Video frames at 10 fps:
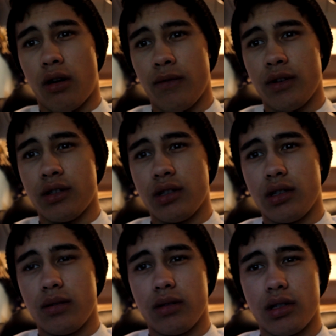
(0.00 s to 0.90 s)

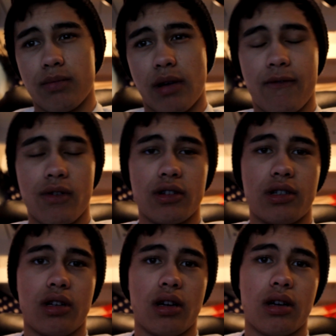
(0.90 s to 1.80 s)
Obviously, this is my
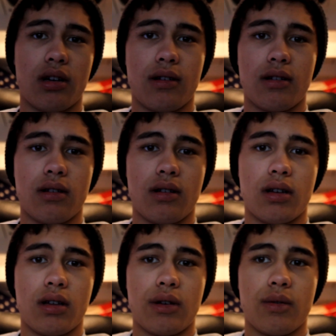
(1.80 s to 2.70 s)
first
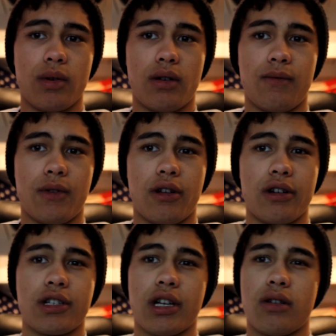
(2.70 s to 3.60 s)
real
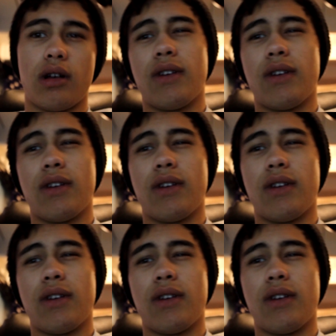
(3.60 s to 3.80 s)
vlog channel.